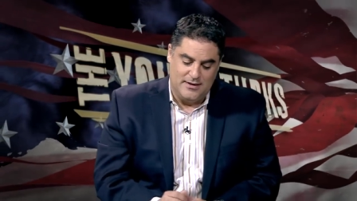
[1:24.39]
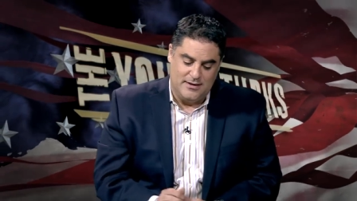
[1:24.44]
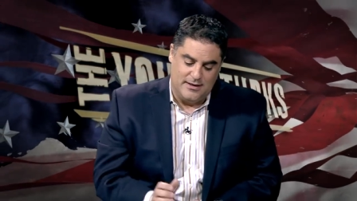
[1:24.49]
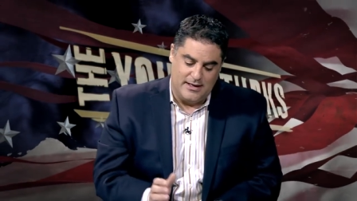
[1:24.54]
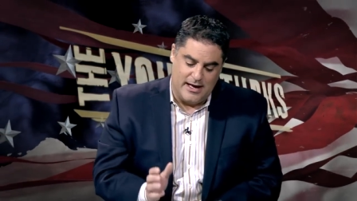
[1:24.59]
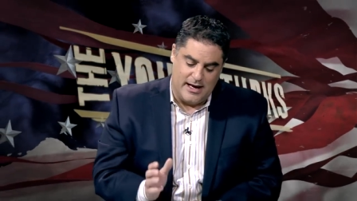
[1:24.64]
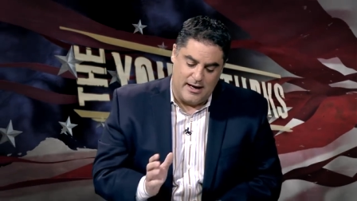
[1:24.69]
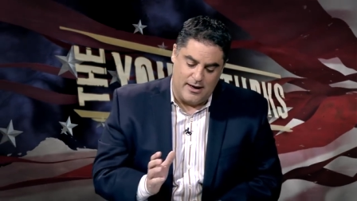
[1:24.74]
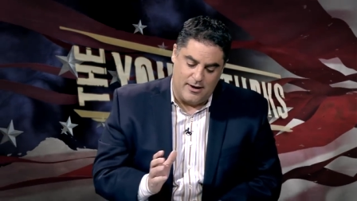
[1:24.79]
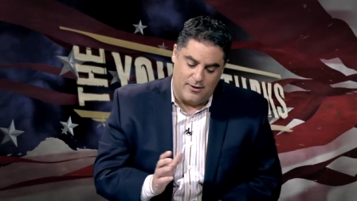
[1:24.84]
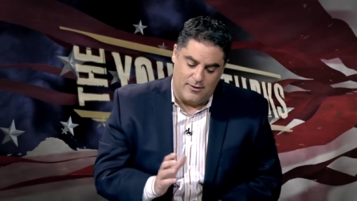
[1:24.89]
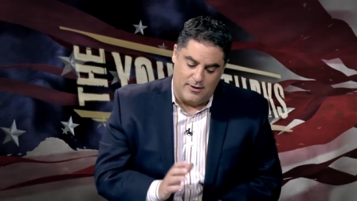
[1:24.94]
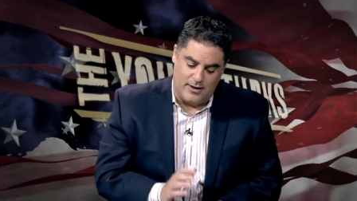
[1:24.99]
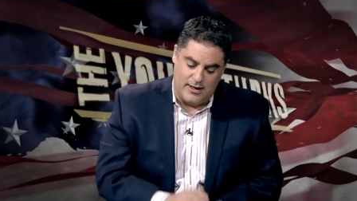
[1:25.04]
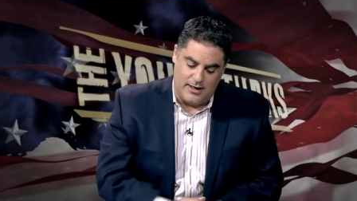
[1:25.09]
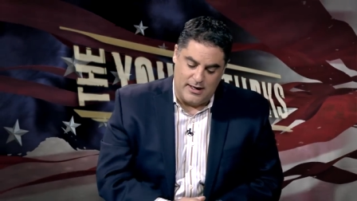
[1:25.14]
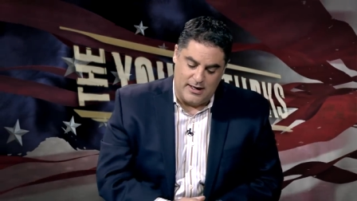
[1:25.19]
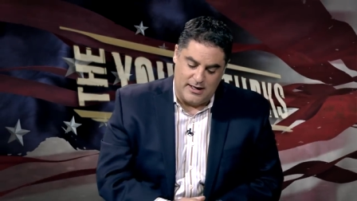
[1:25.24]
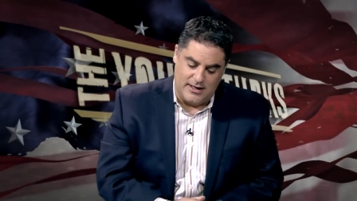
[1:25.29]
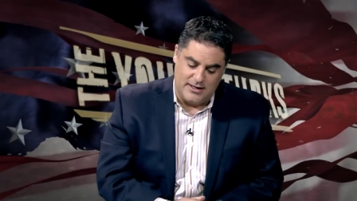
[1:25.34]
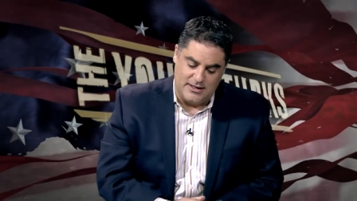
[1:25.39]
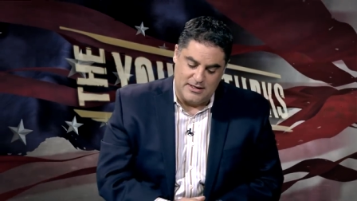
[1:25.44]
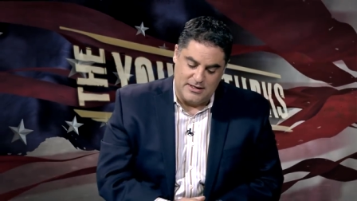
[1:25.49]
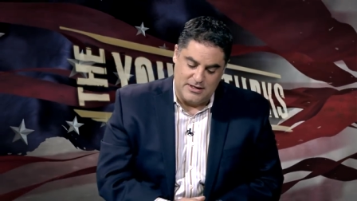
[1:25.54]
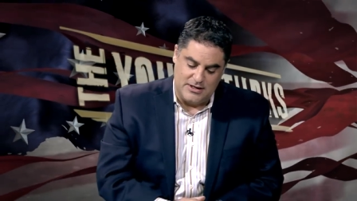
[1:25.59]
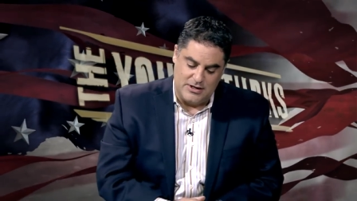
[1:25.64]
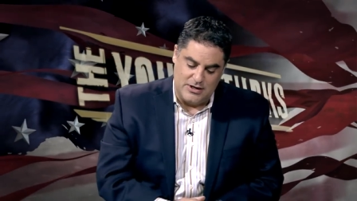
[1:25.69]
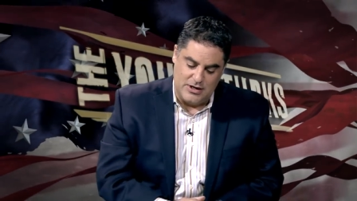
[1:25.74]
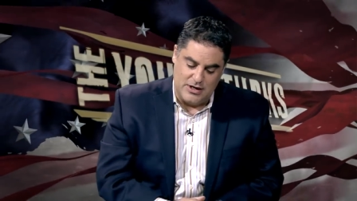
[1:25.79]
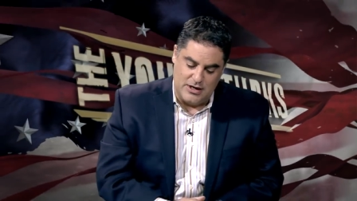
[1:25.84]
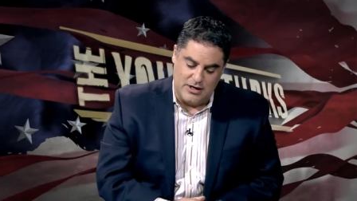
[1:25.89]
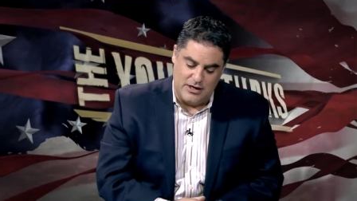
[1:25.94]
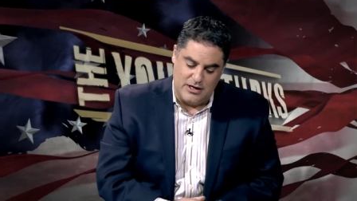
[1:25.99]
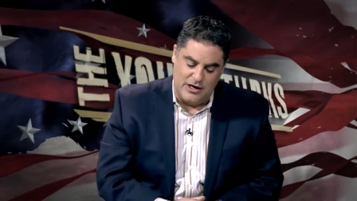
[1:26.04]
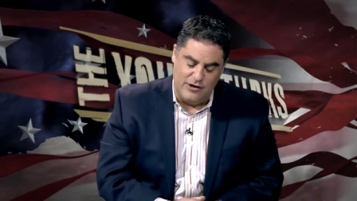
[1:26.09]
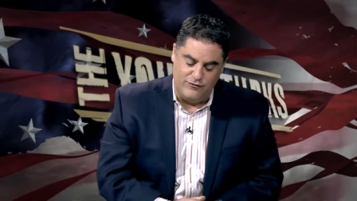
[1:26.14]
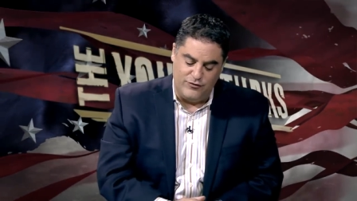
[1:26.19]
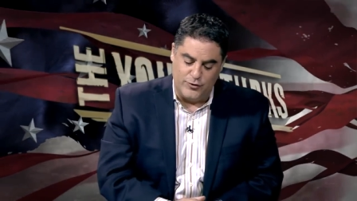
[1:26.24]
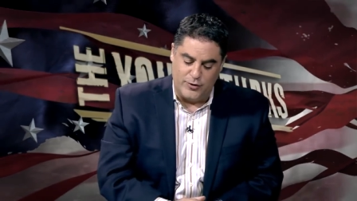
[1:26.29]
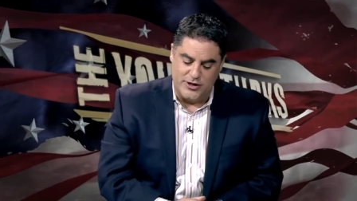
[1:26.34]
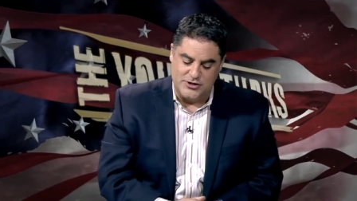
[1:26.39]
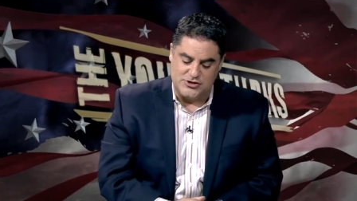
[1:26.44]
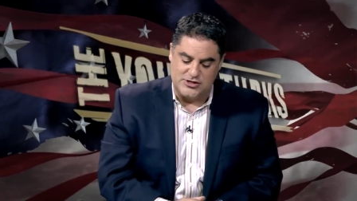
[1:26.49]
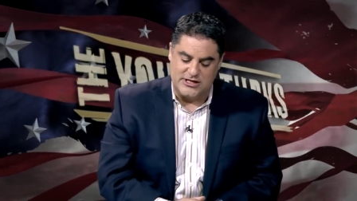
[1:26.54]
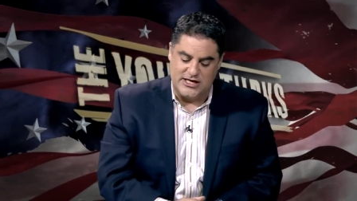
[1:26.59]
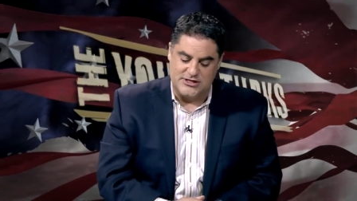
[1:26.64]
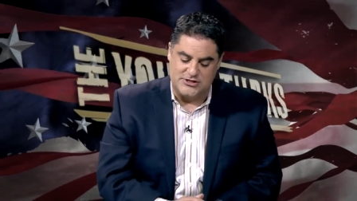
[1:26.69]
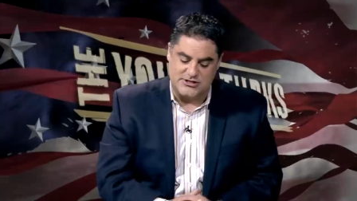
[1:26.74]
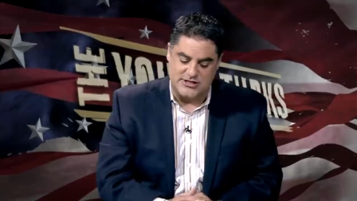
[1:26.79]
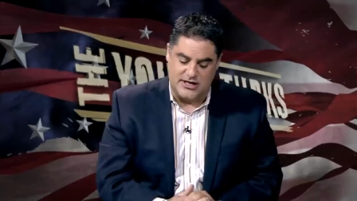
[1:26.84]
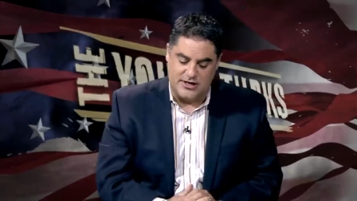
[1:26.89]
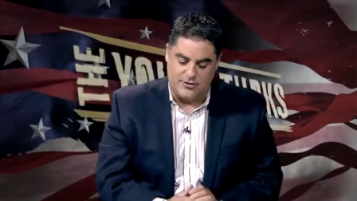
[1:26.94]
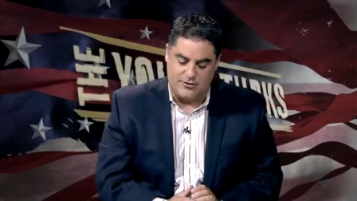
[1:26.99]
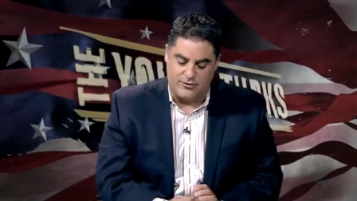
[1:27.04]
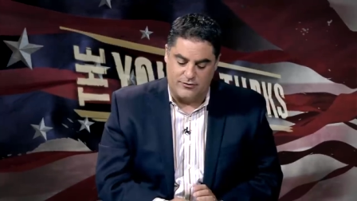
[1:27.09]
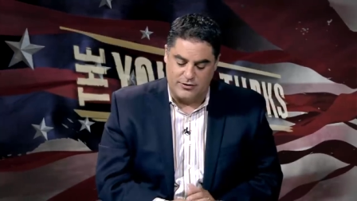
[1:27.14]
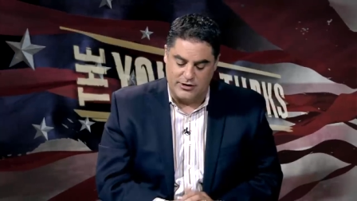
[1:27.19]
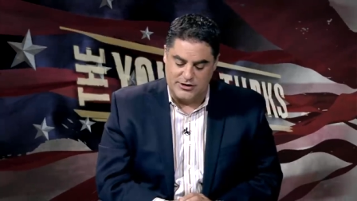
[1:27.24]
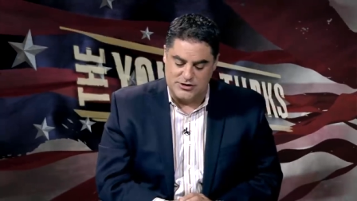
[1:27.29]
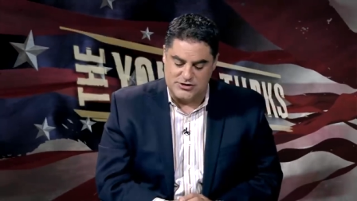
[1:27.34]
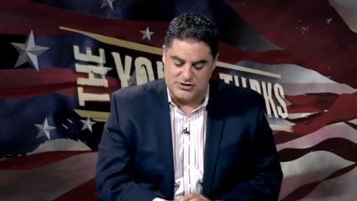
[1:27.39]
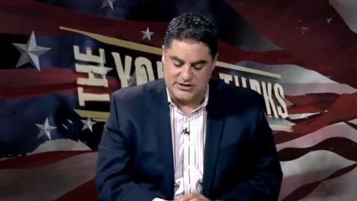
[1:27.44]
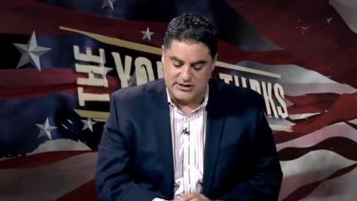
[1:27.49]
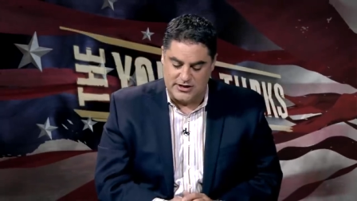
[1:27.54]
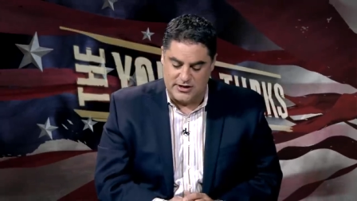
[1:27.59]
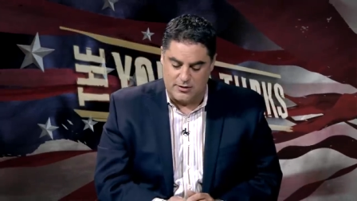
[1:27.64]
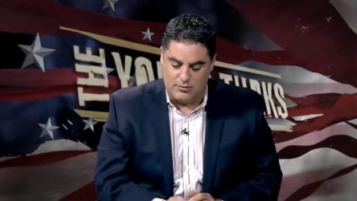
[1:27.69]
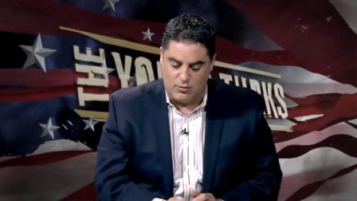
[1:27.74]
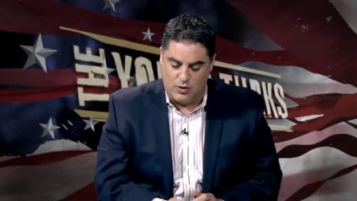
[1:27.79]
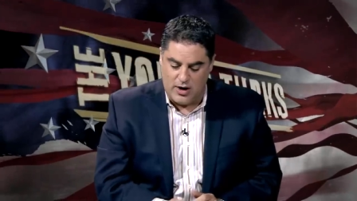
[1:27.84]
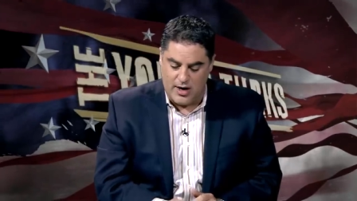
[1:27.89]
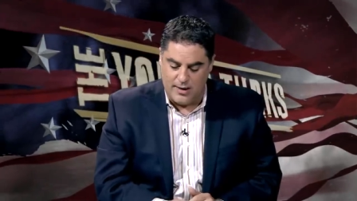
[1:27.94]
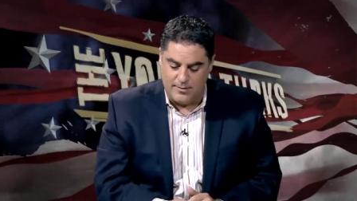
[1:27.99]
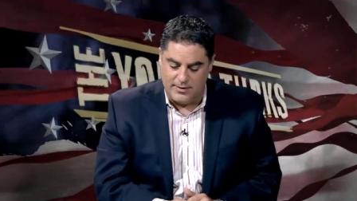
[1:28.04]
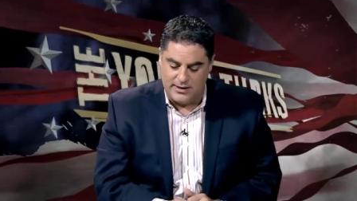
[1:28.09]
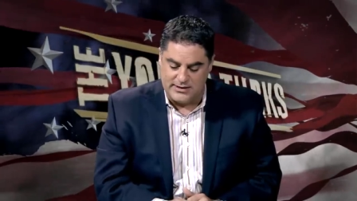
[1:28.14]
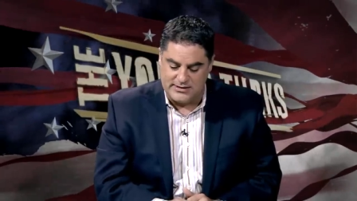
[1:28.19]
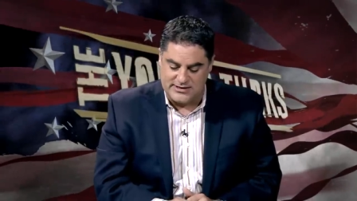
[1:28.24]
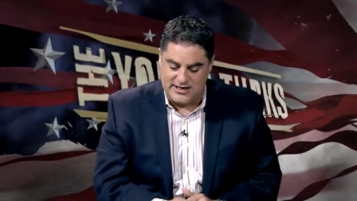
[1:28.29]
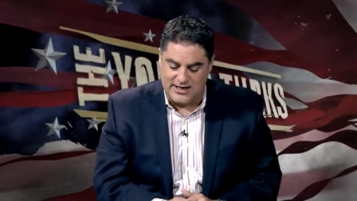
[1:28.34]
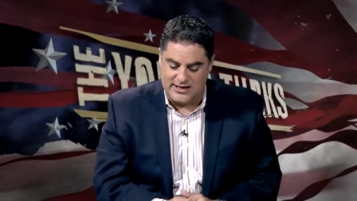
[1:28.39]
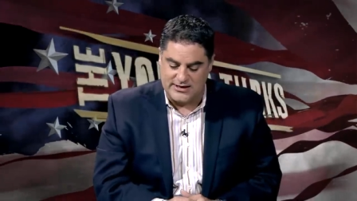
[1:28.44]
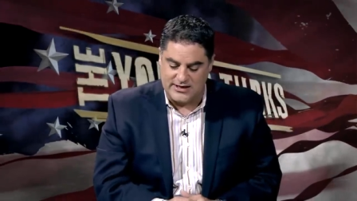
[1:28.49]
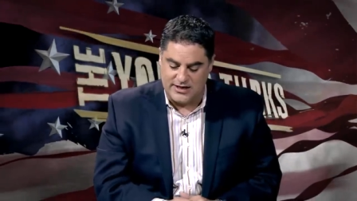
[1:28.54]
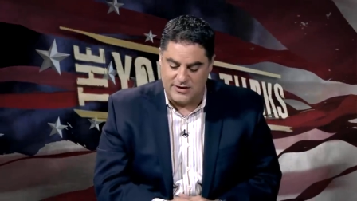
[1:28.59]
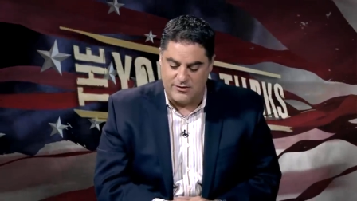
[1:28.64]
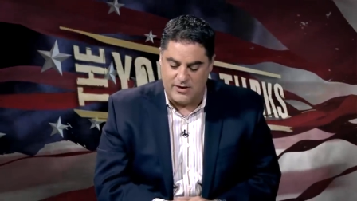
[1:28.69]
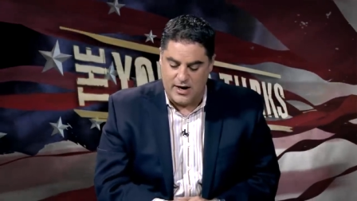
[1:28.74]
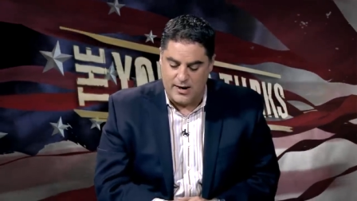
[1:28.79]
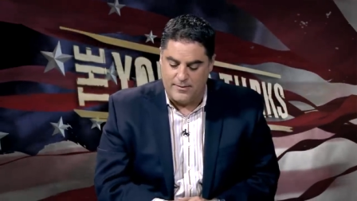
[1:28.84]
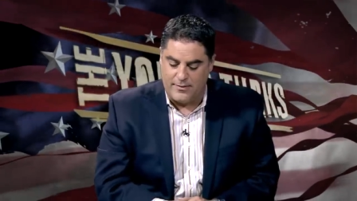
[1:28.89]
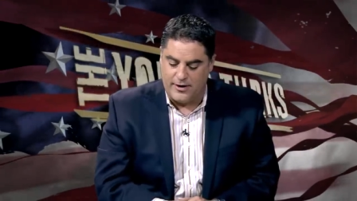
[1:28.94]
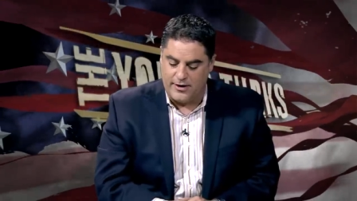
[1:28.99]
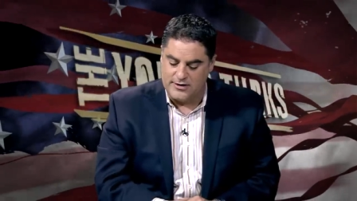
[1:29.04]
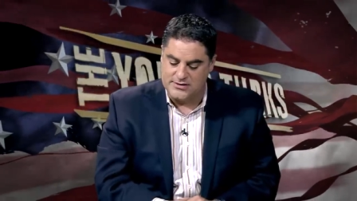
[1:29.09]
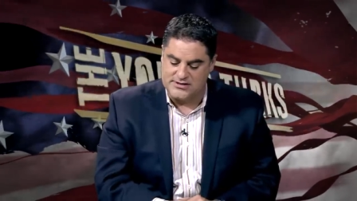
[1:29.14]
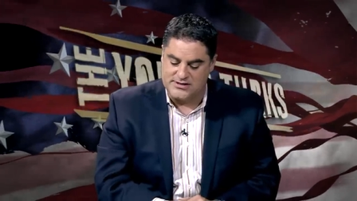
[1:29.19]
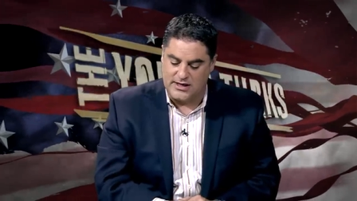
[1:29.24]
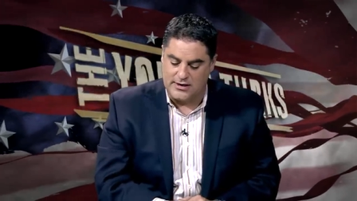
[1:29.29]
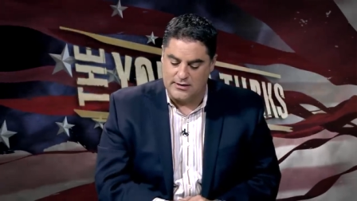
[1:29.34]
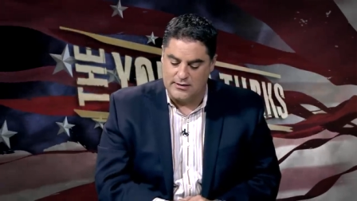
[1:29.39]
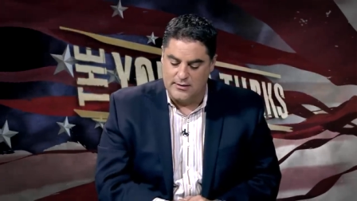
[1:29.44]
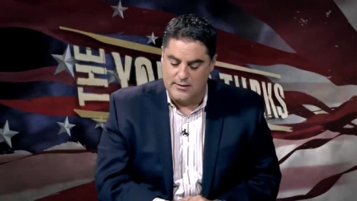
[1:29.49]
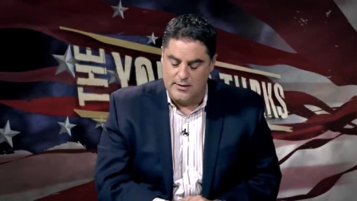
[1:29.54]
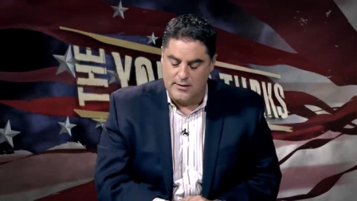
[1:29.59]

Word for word: Now, uh, Influential legislator and religious leader Mohammed Taqi Rahbar said